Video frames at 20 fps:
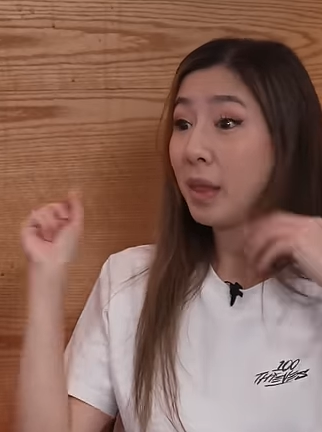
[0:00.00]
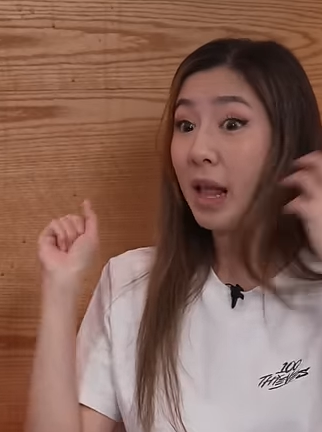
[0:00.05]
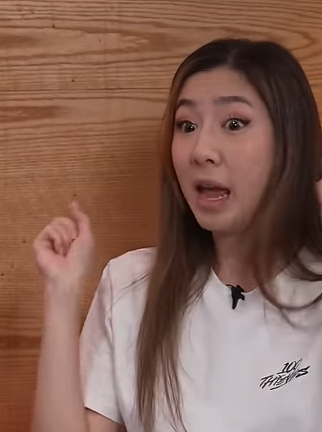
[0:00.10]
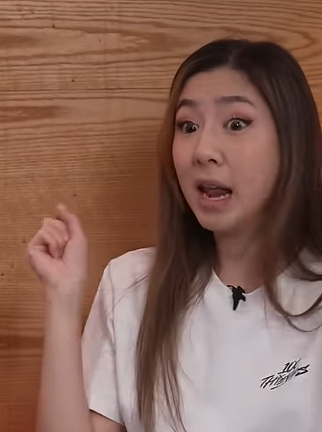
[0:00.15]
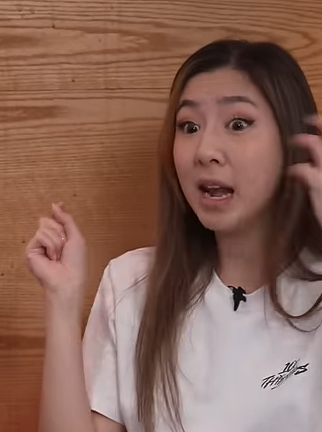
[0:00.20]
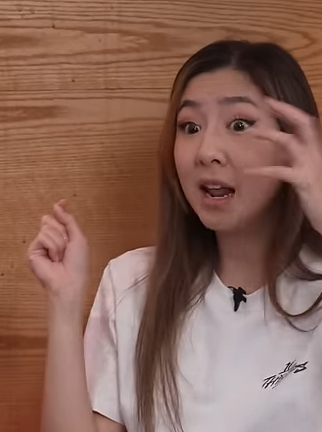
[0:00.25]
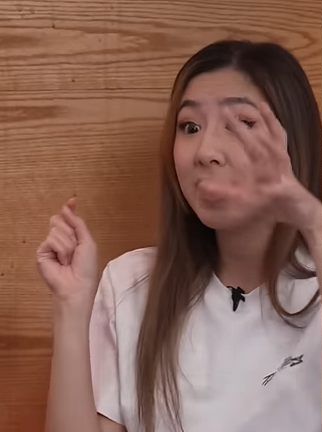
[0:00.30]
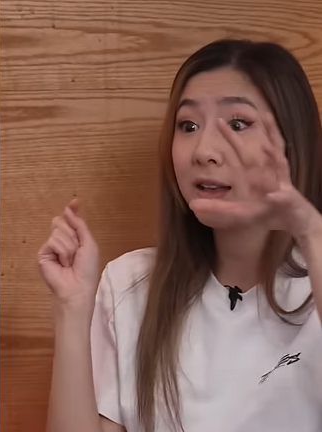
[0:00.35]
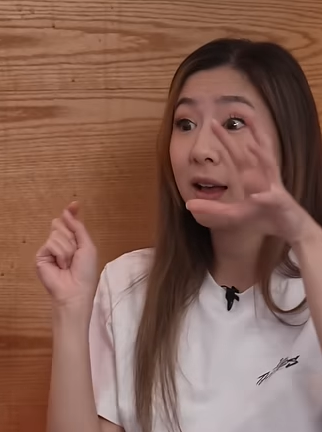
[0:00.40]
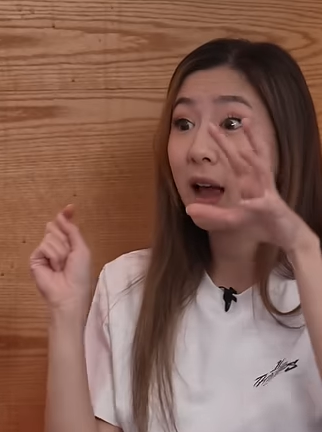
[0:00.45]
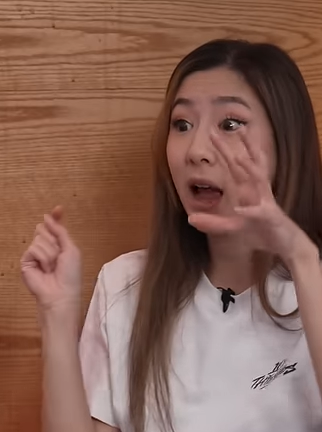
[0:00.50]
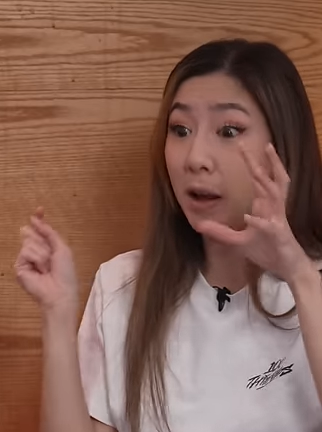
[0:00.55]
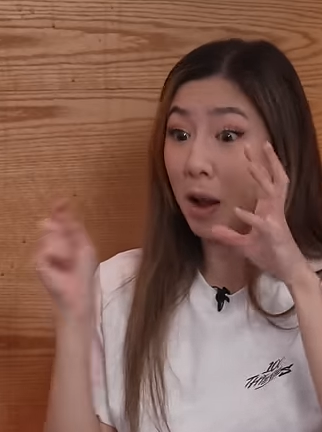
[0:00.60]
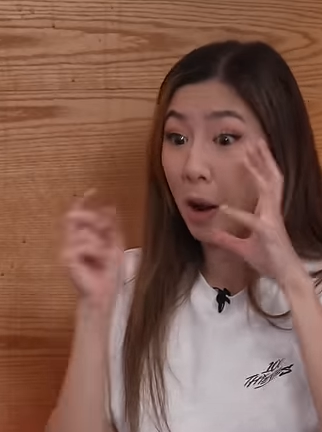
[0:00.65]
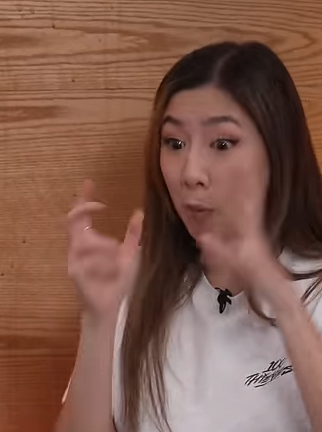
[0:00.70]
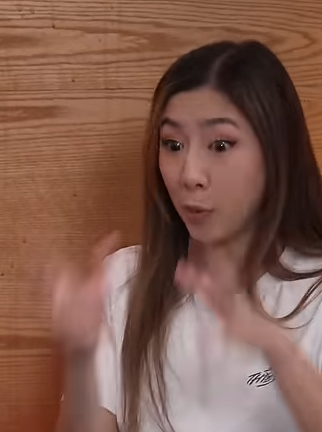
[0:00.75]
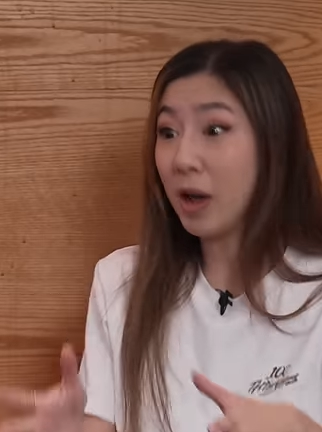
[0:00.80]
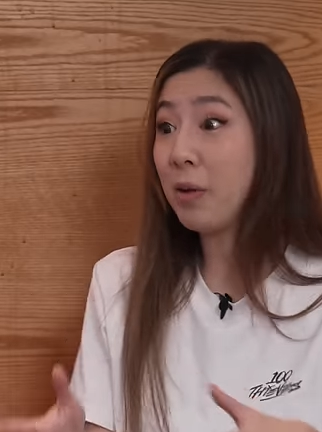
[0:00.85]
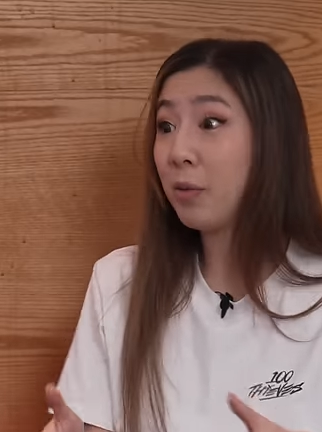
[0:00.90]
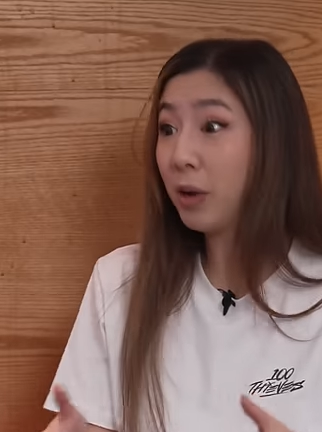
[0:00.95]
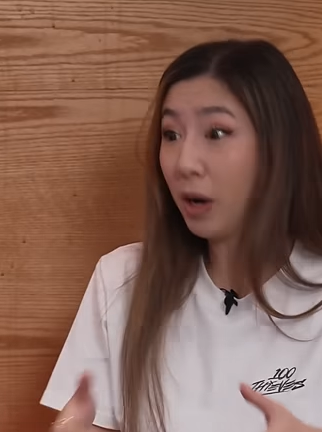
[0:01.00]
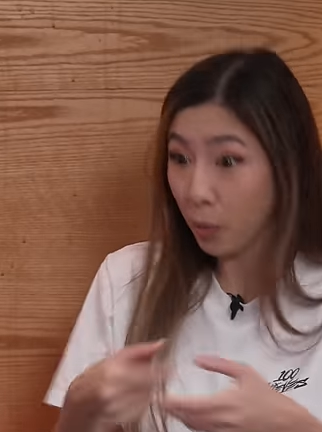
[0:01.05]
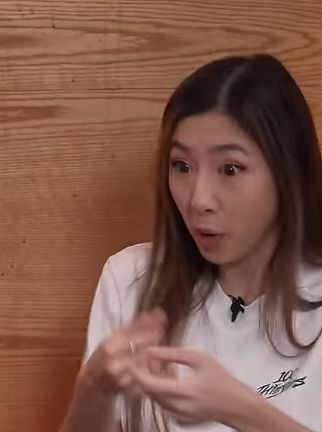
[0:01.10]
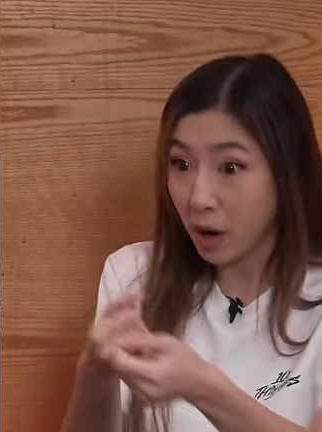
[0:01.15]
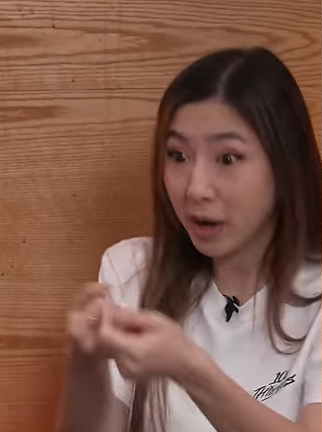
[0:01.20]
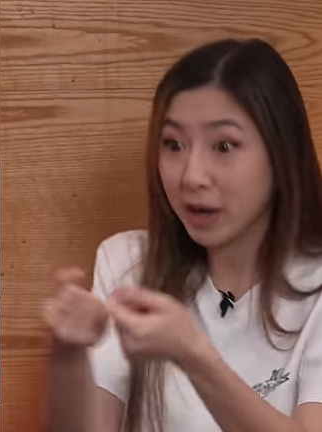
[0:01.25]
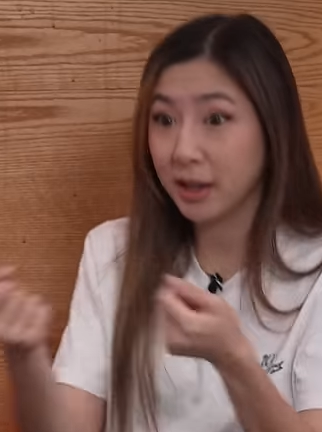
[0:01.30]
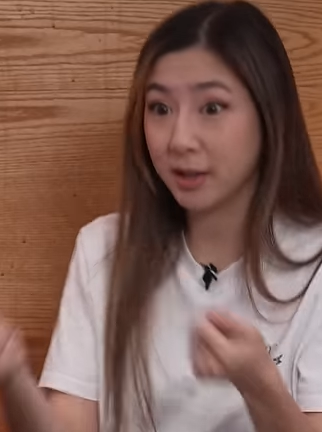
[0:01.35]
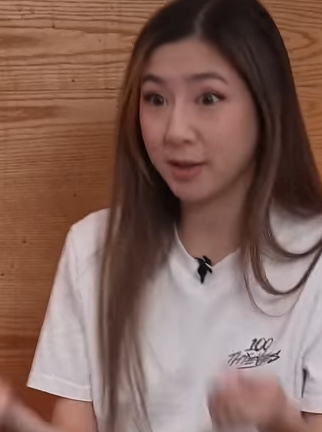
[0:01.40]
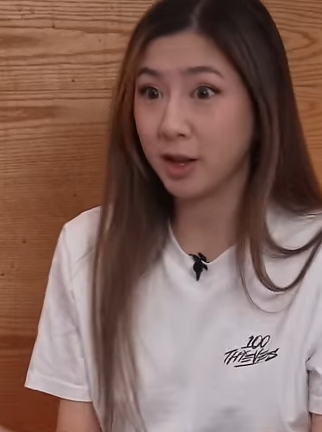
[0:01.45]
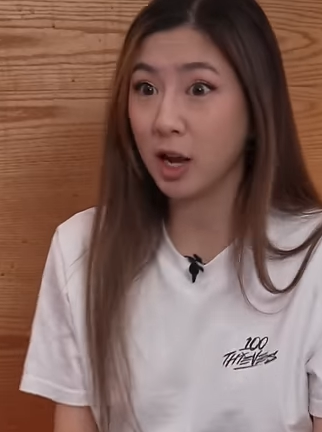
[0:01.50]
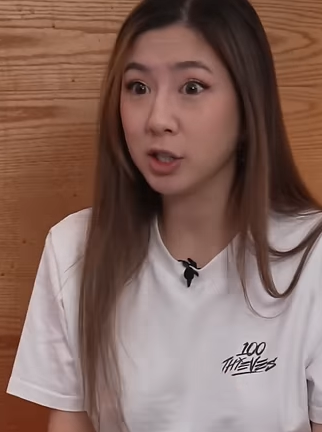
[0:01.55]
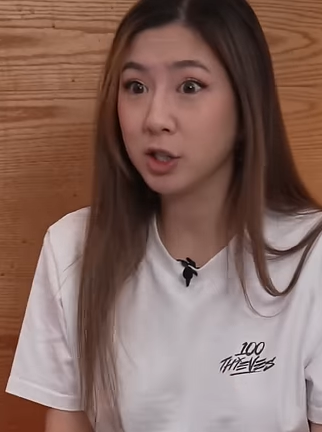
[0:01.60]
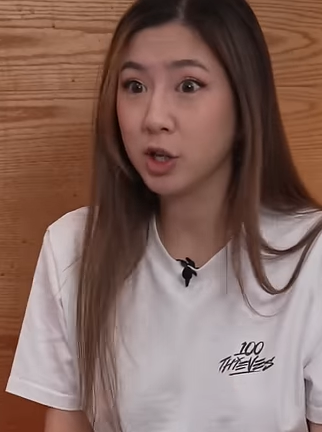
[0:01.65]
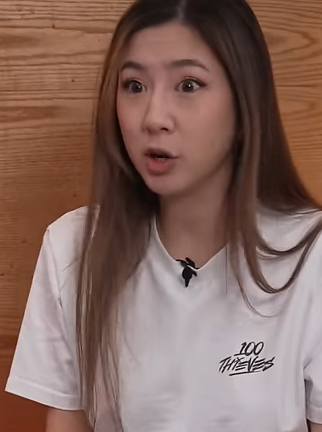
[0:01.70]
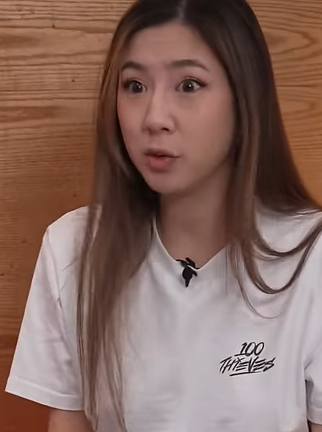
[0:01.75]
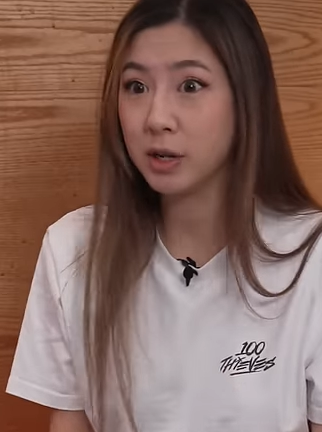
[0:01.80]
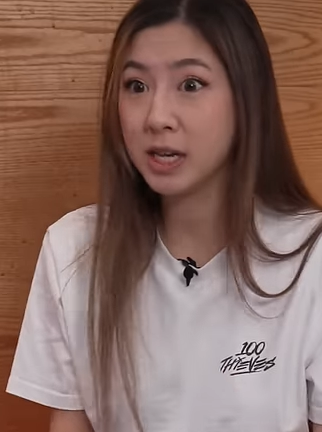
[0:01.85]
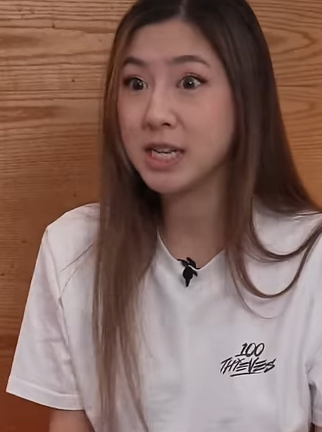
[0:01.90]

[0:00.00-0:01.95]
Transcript: And I, I right when I walk out of the Zot Zone,